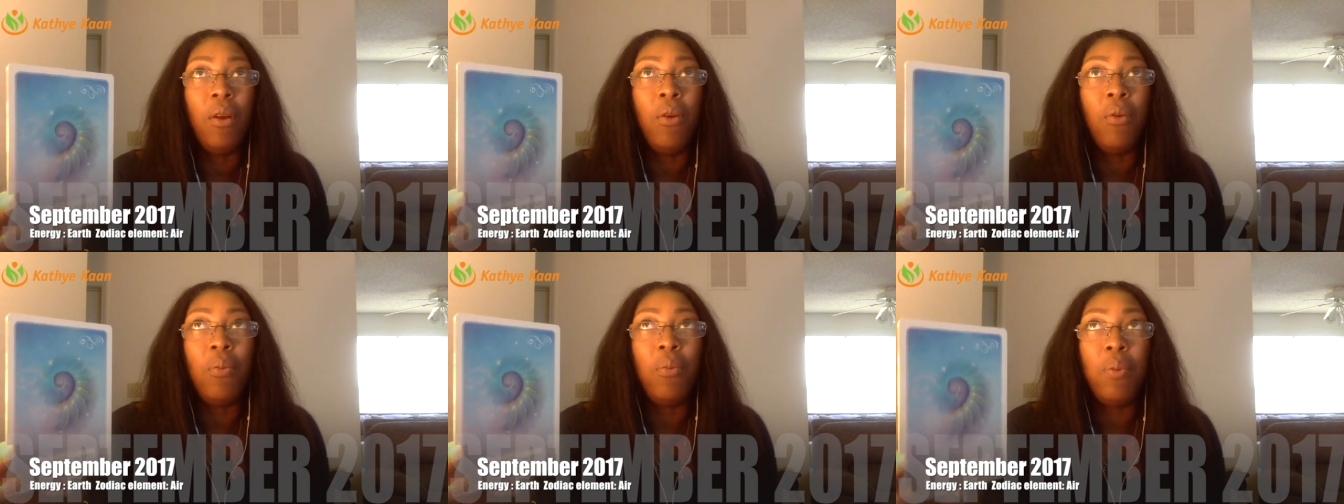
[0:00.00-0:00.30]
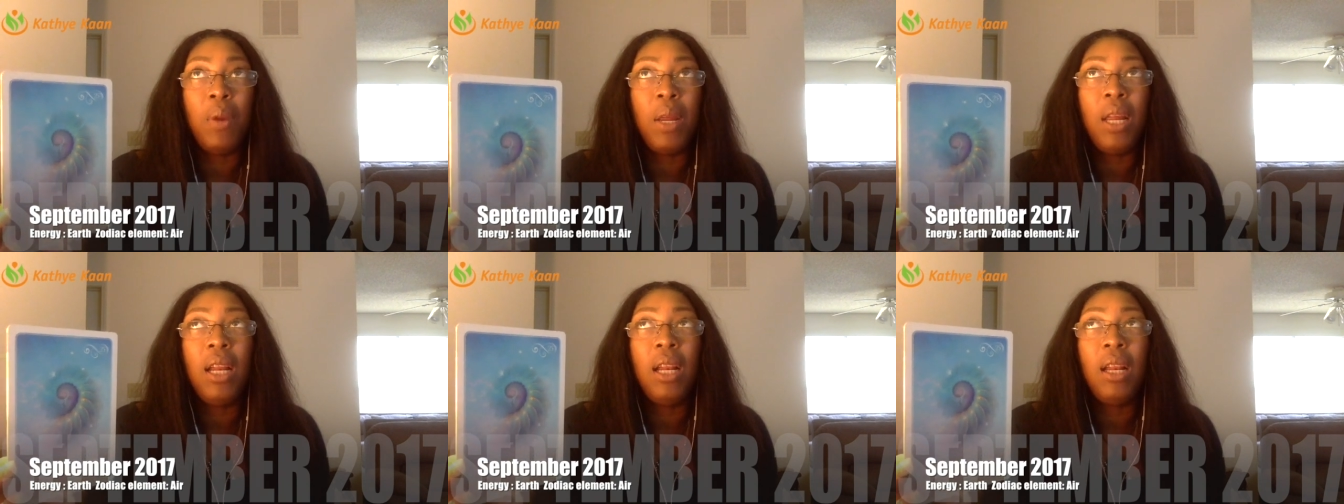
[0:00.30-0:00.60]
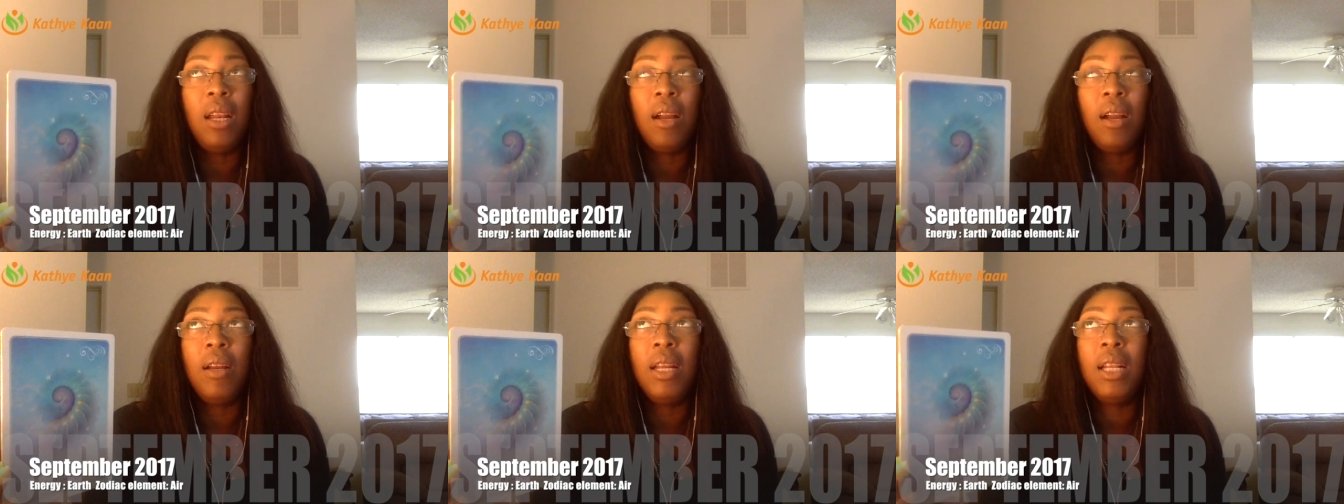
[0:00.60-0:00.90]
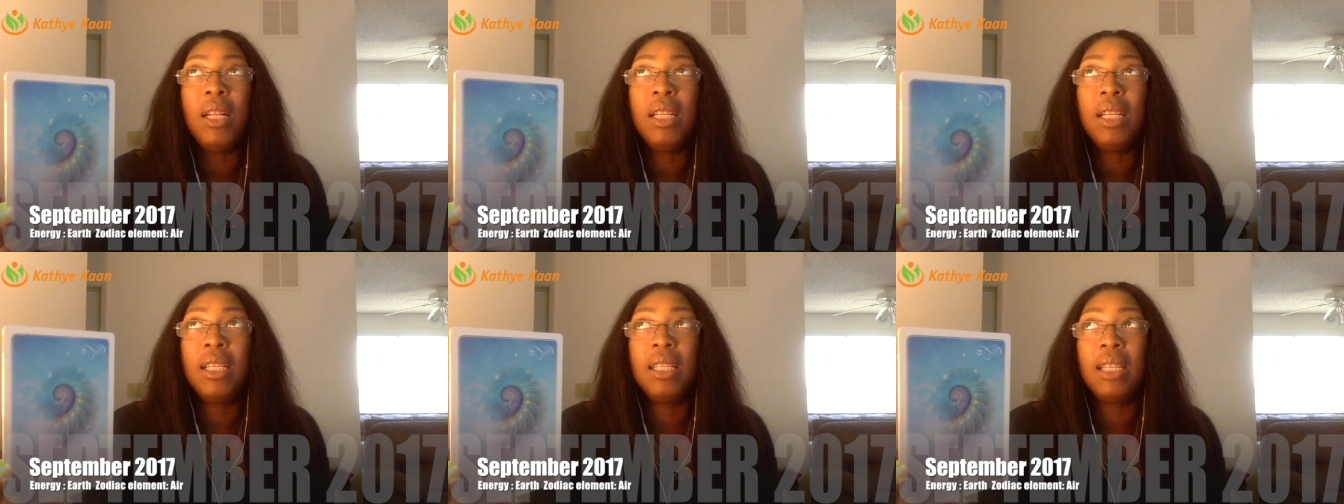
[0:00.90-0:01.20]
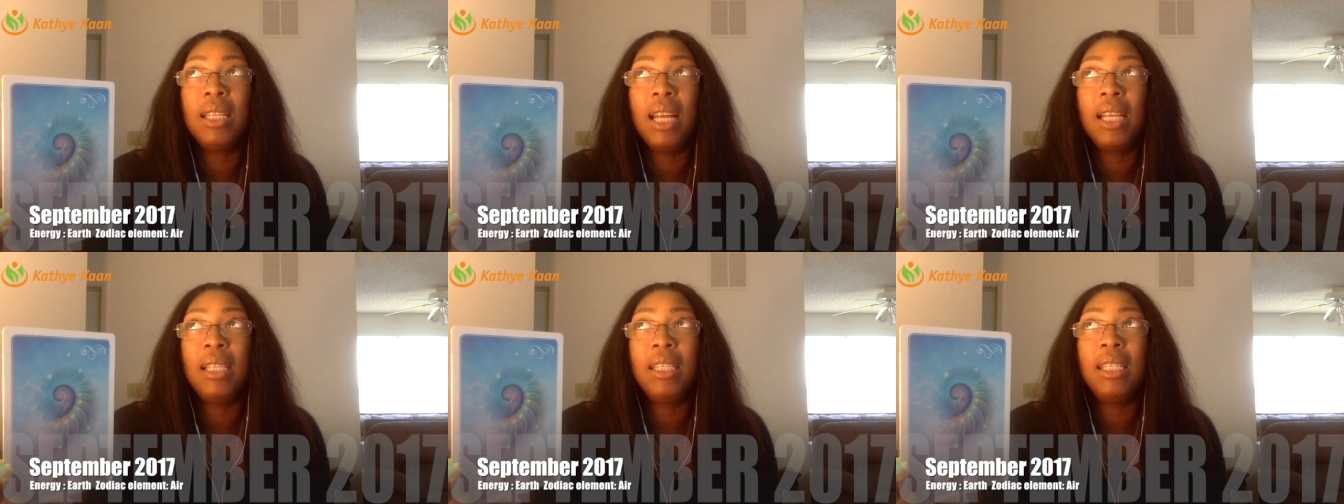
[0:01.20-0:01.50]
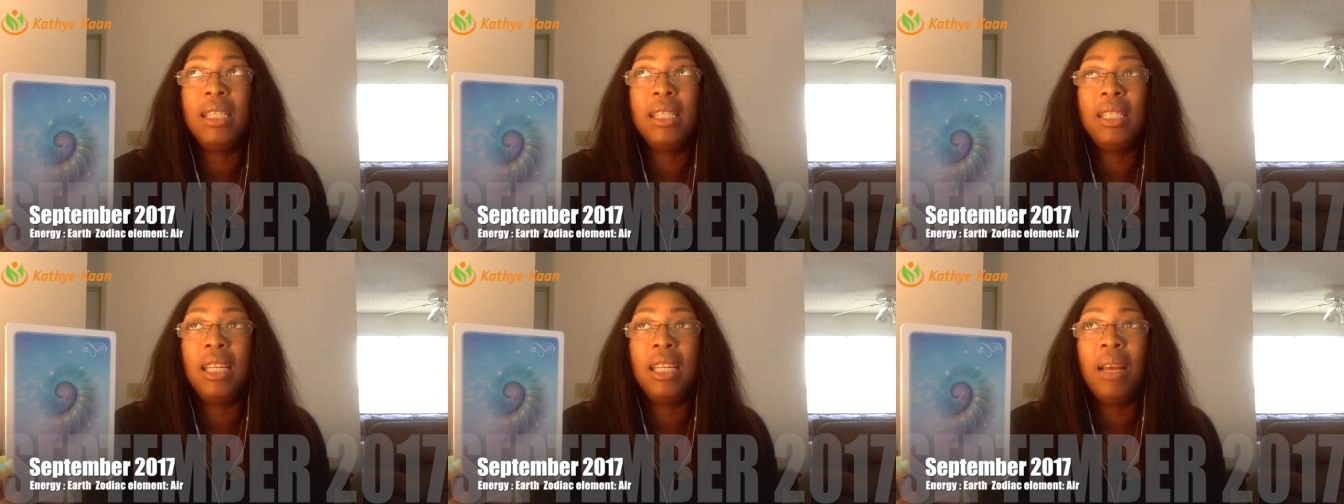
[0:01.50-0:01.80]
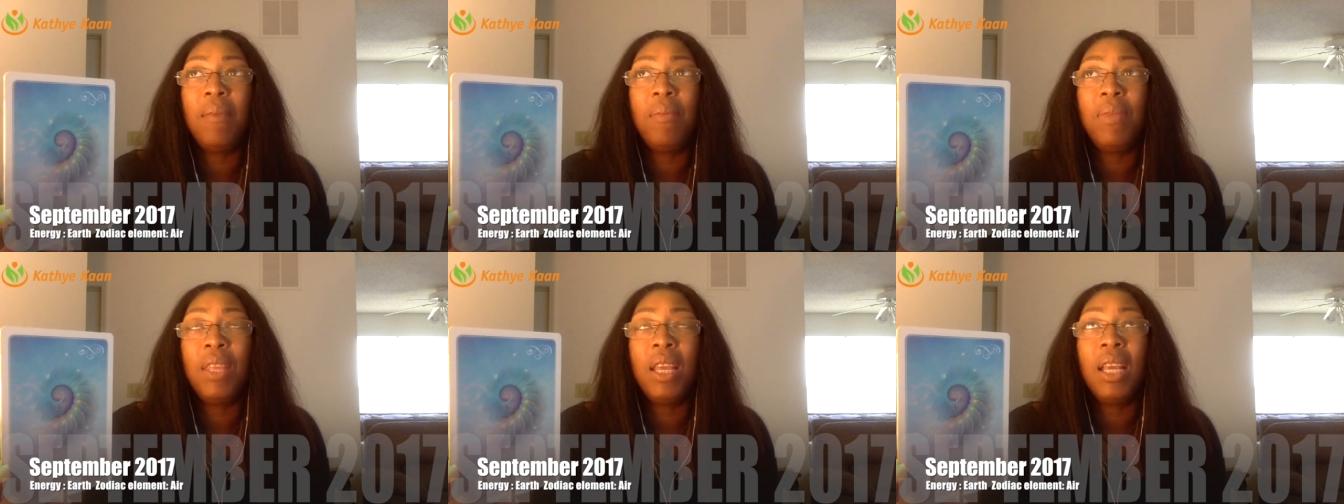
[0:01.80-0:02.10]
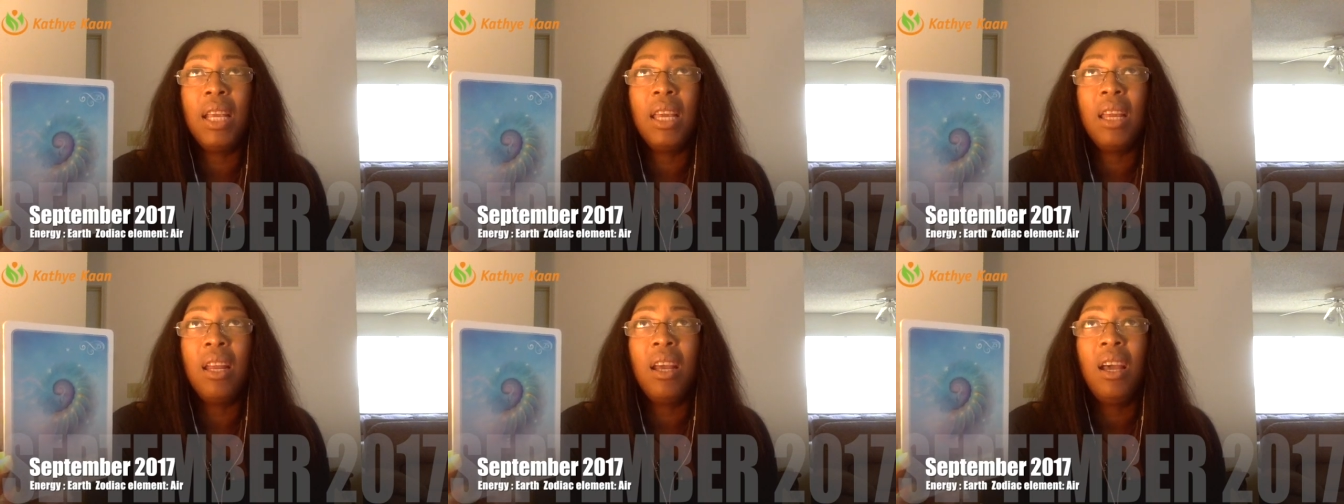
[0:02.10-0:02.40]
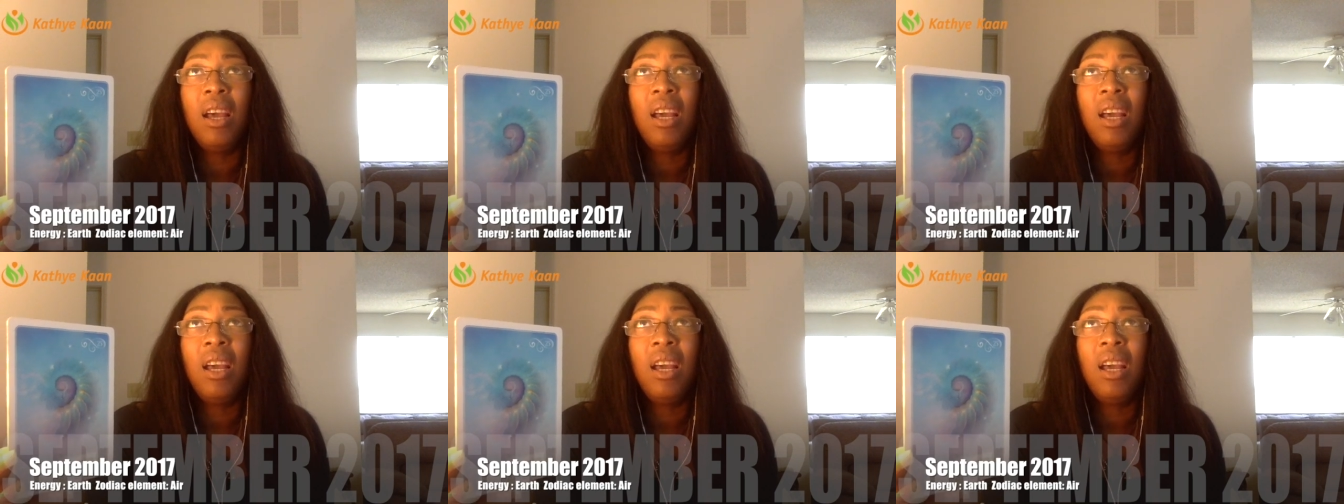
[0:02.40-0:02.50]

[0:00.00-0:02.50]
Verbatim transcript: relearning these lessons, and I'm thinking,